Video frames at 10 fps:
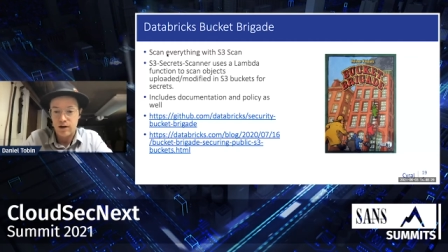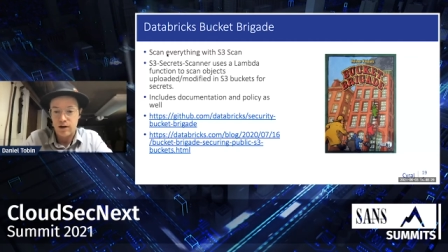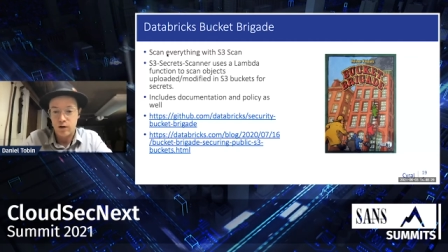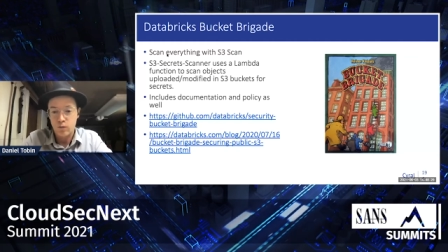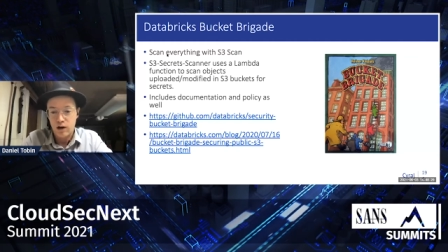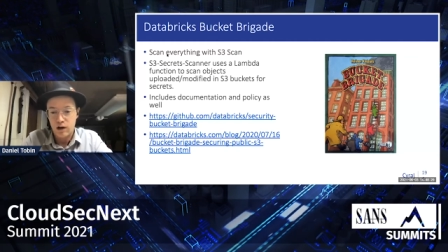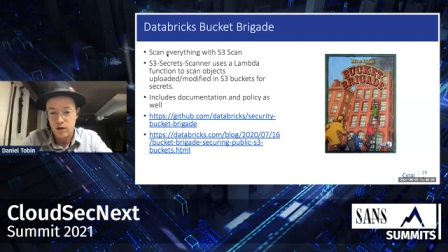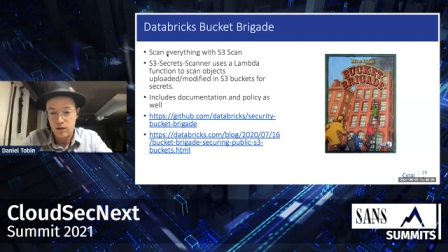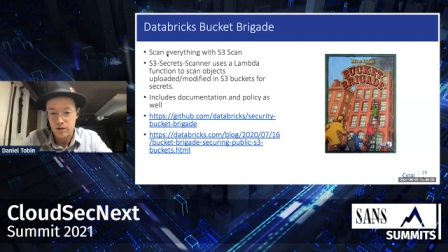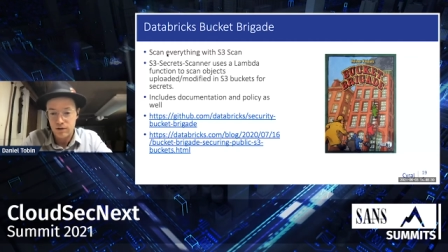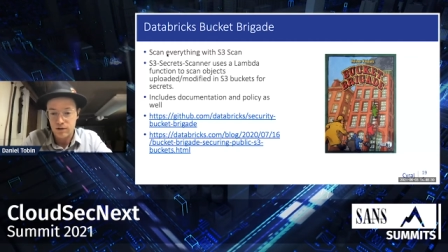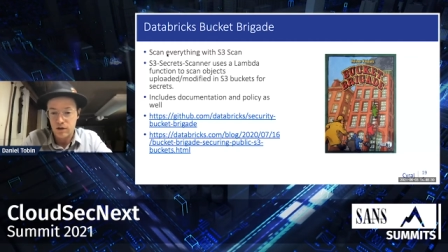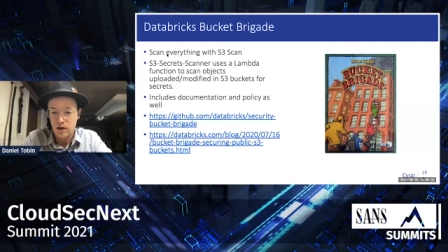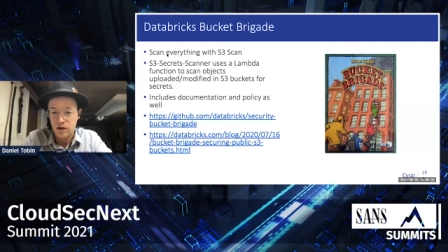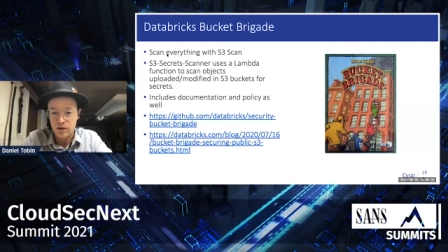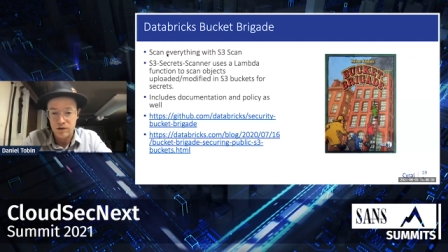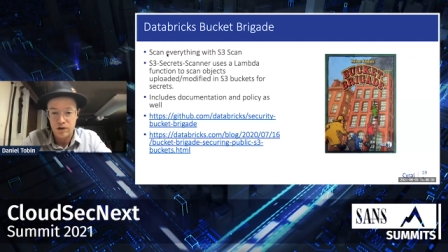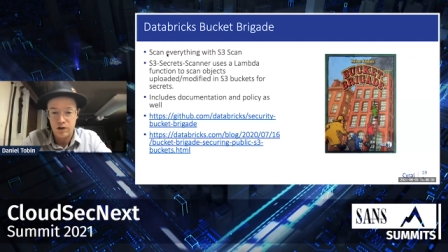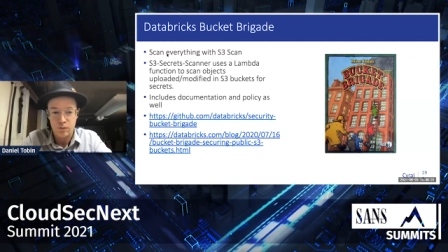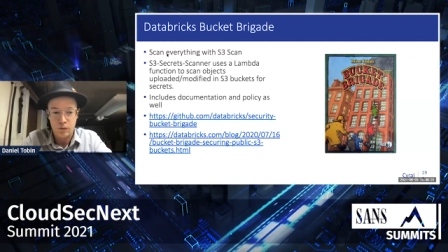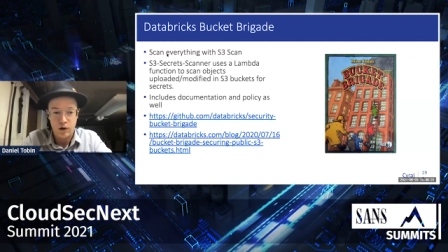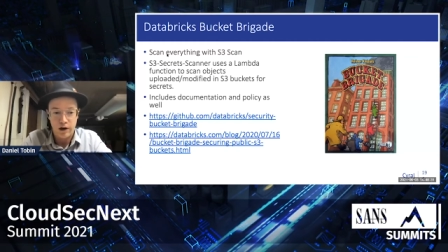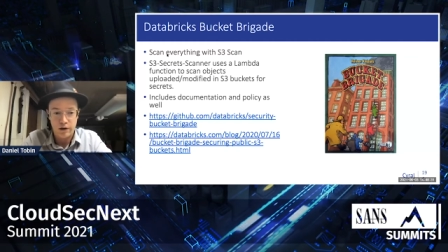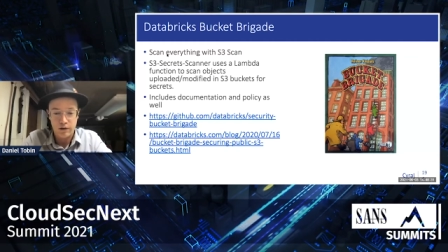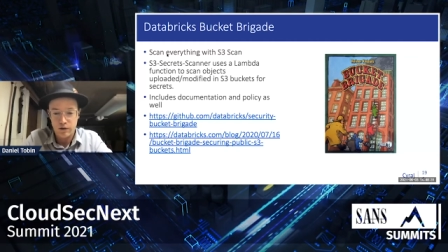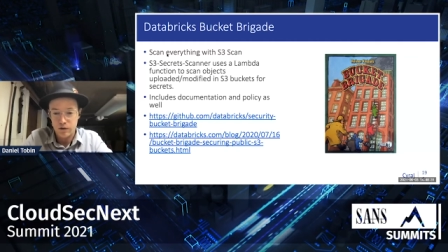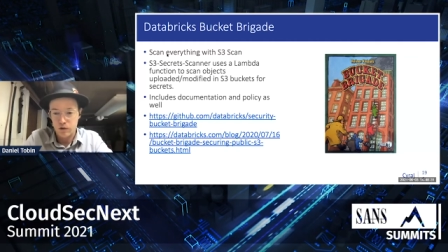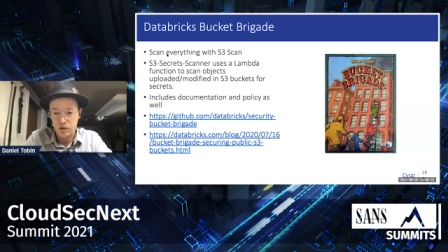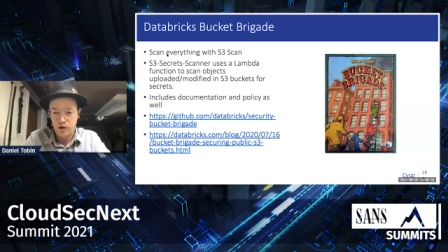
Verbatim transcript: are well understood prior to your